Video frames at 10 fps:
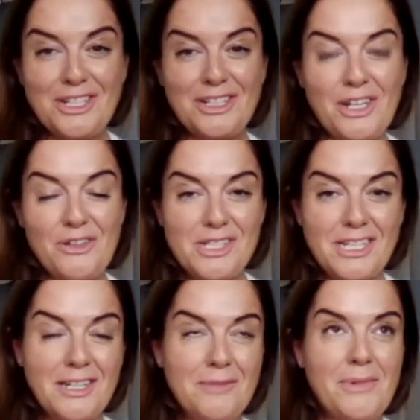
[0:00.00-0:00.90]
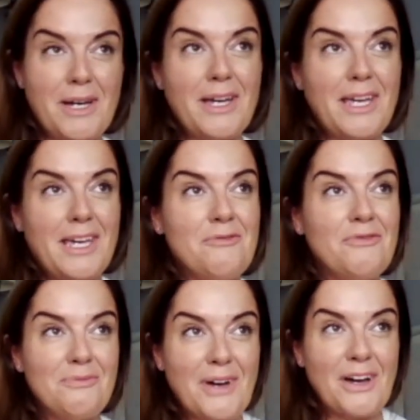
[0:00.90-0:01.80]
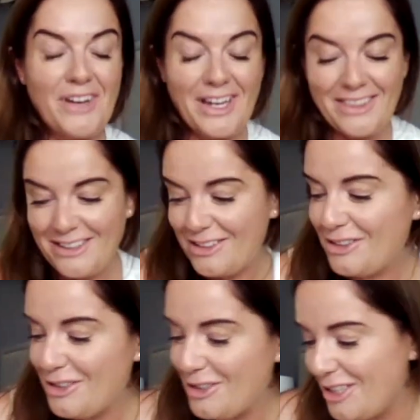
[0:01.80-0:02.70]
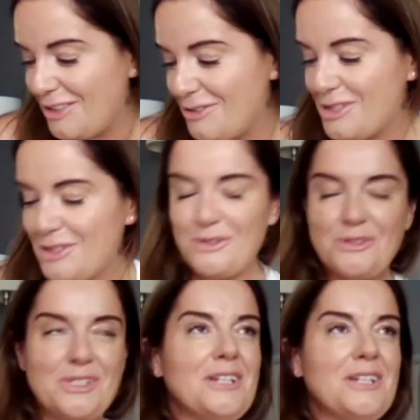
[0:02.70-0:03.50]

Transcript: Goudie, my father-in-law, he was a doctor.